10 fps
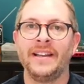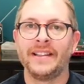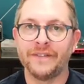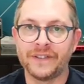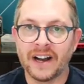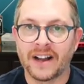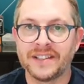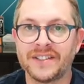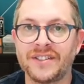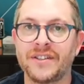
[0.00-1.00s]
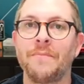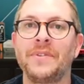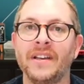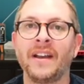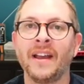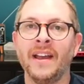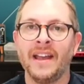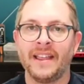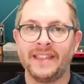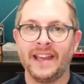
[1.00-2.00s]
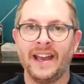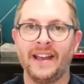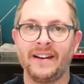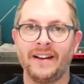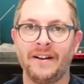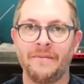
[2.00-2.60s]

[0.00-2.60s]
They've gotten something that